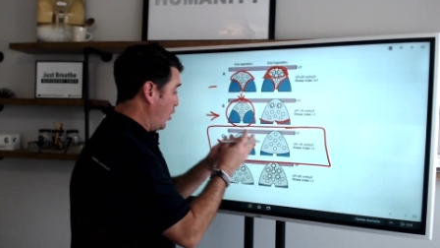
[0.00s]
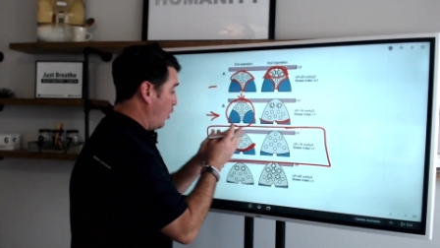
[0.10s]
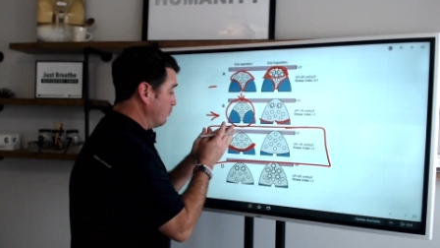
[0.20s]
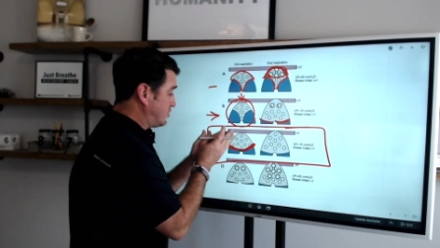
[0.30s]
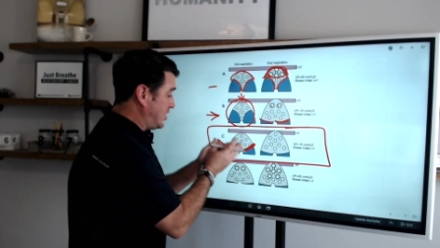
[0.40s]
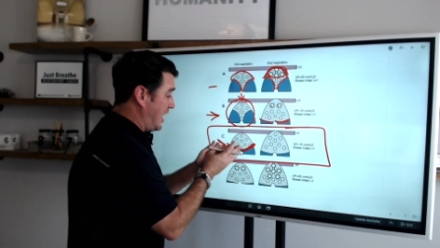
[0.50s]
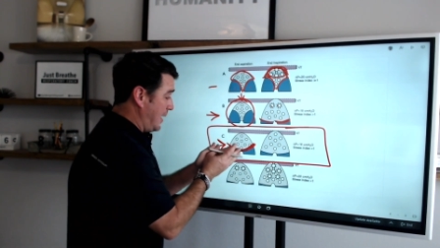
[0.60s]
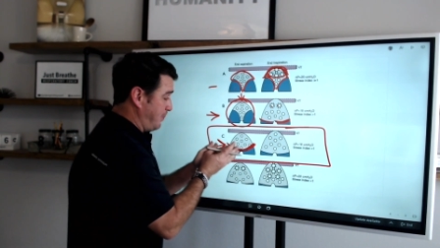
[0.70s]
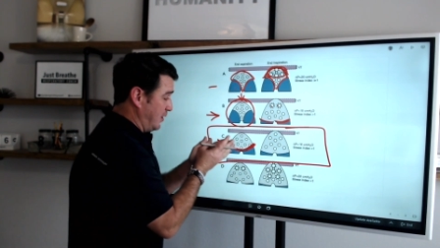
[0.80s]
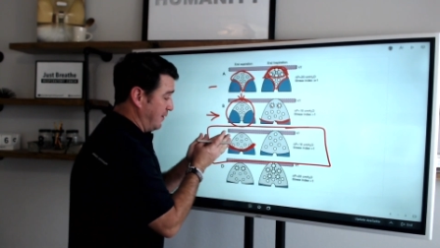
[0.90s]
on
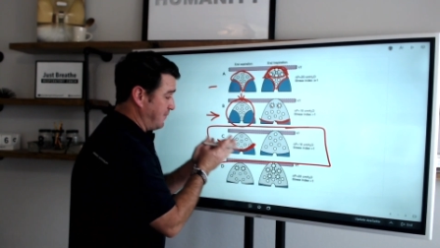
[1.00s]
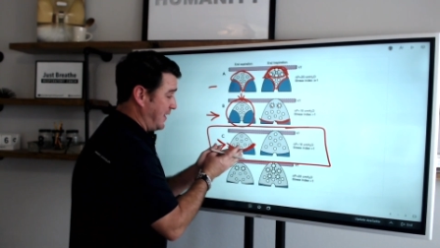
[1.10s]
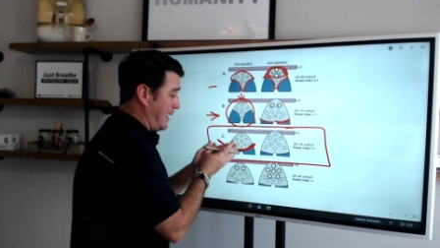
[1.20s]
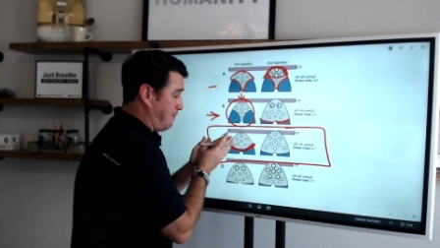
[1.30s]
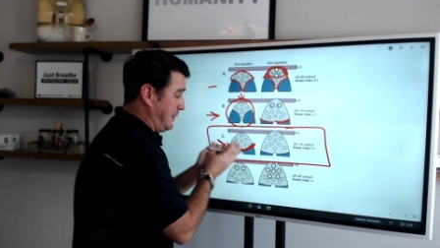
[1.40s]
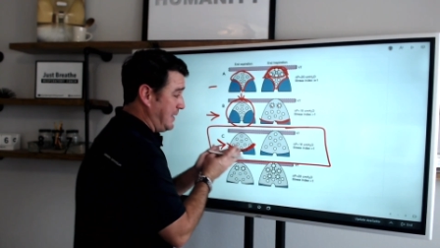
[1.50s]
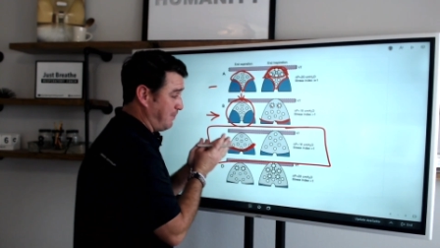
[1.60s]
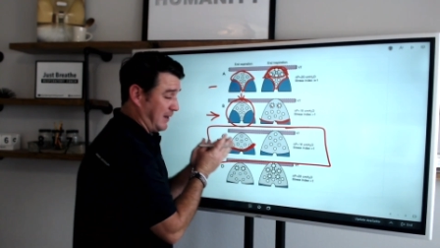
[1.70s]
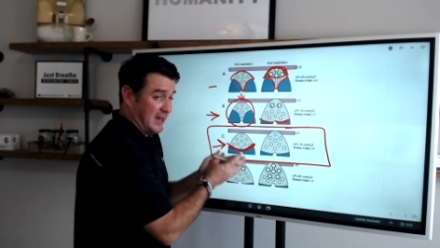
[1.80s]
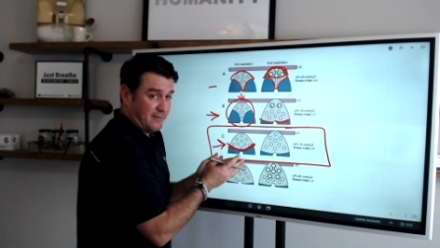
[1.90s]
top of that
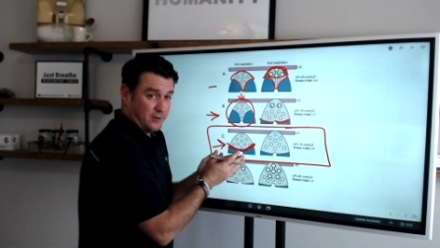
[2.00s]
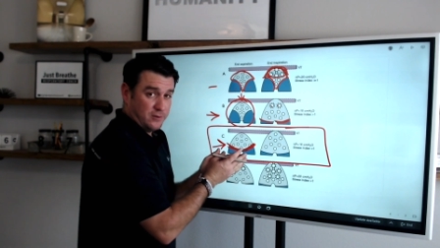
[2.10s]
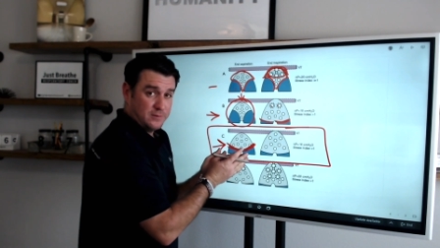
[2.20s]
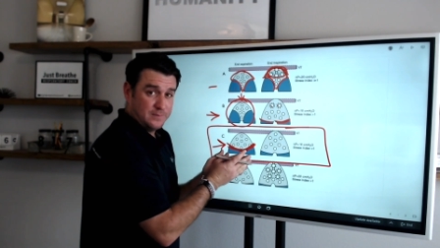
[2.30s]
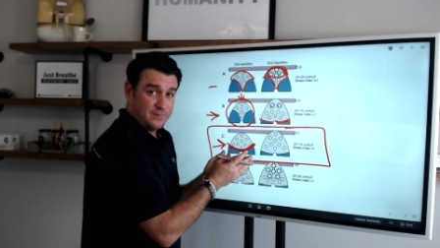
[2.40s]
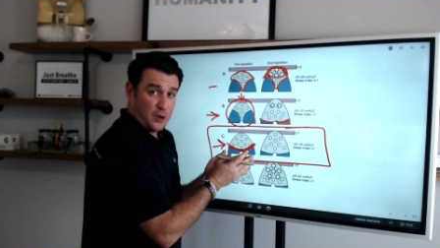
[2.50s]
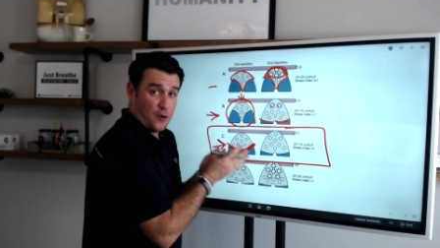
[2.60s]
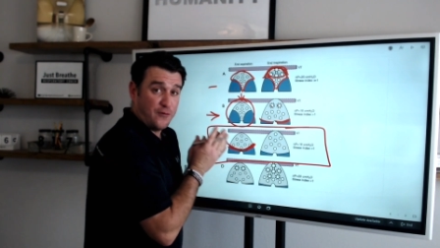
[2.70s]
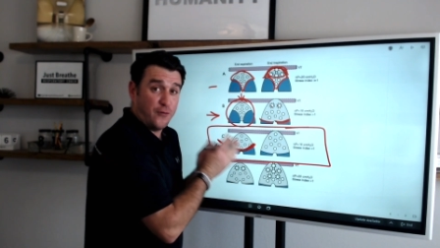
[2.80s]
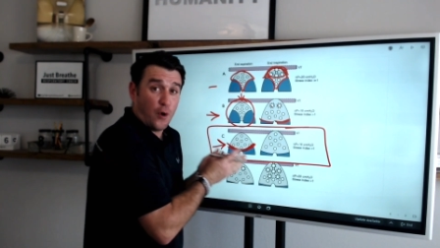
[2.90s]
peep level
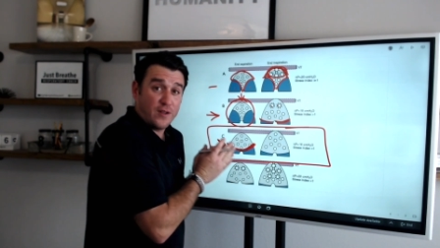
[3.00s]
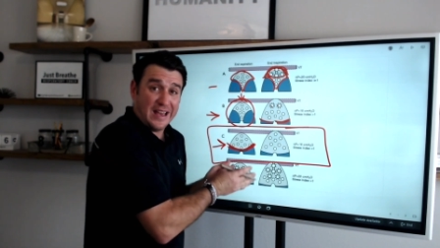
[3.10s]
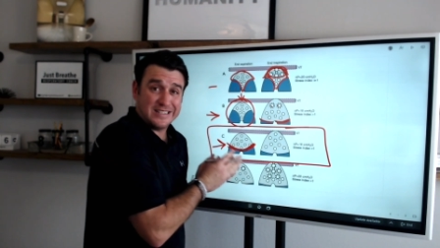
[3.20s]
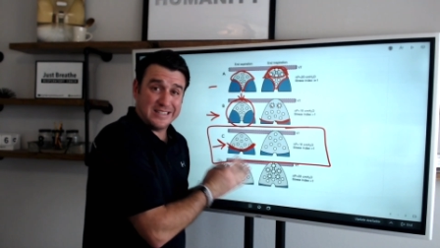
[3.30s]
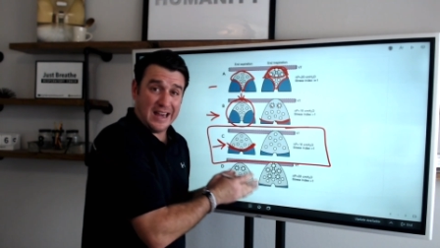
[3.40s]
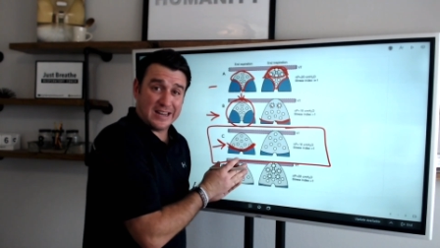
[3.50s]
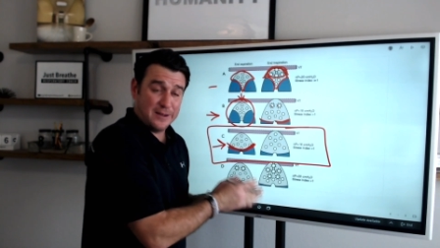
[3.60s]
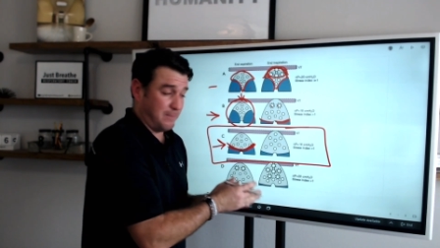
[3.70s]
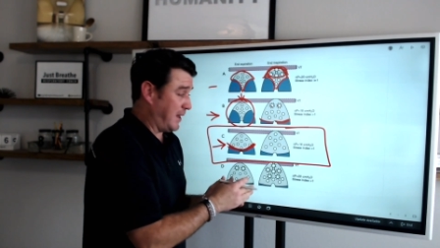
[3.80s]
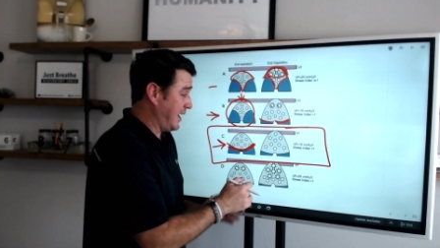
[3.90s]
for that static
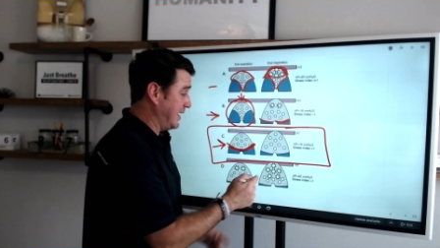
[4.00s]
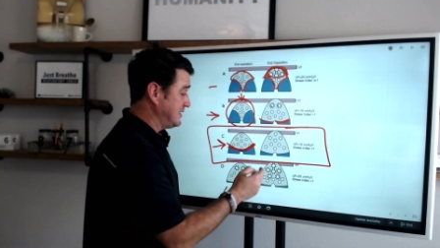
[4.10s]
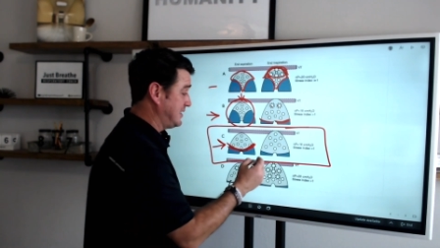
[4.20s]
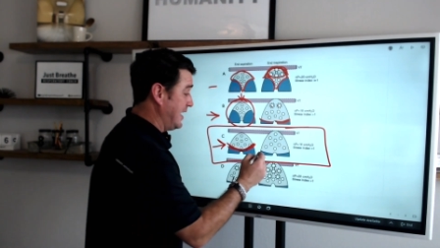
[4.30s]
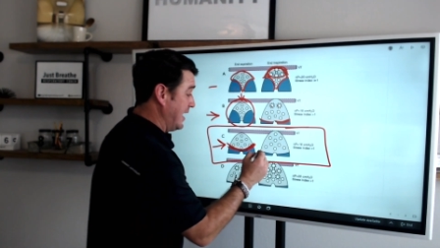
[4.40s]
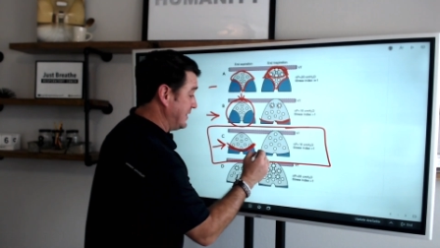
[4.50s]
compliance,